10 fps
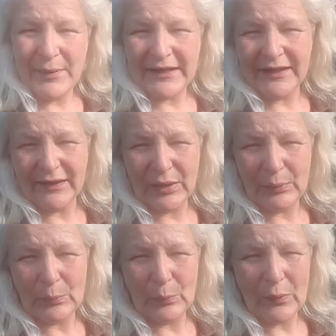picking
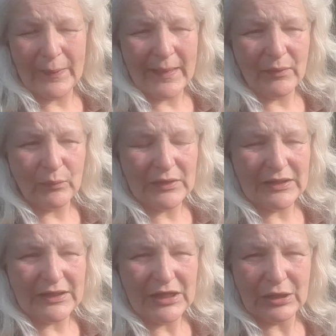them when they're
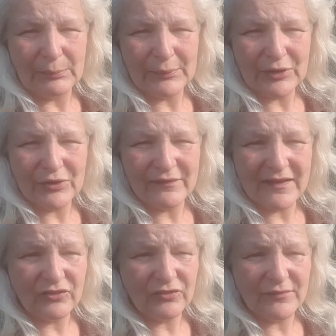really young because
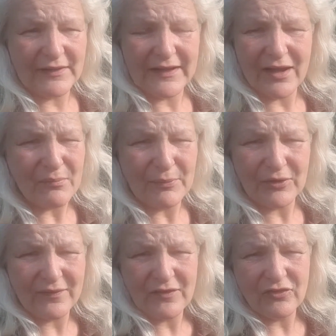they're shriveling up,
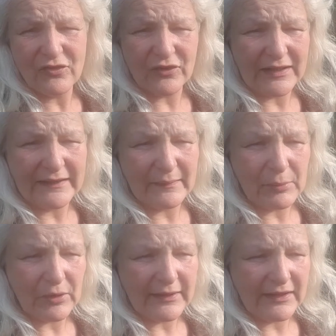because they're just not getting the
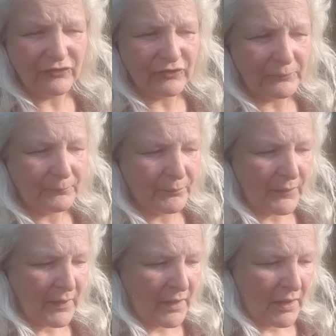pollination.
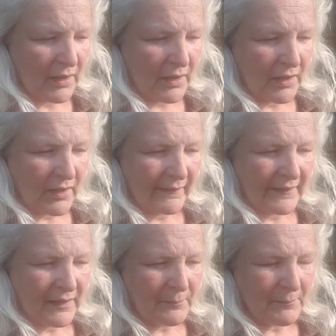I
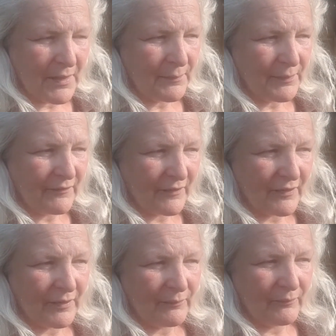think it might be
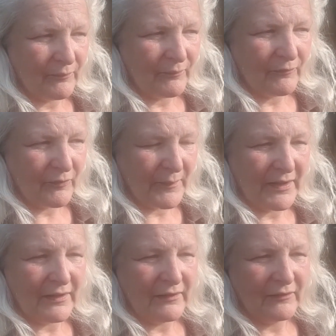time for
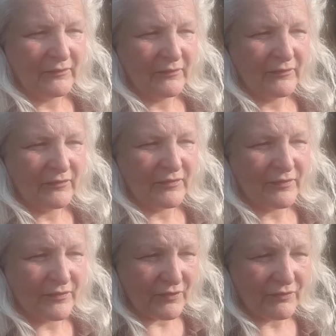me to
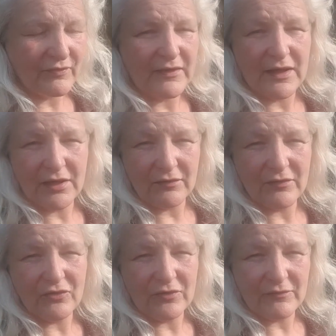seriously
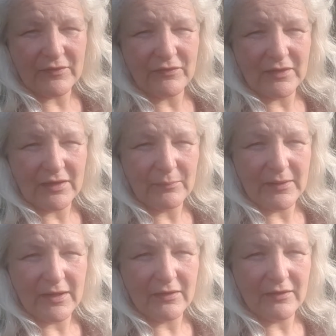consider investing in a
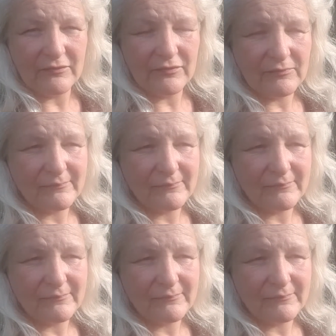beehive.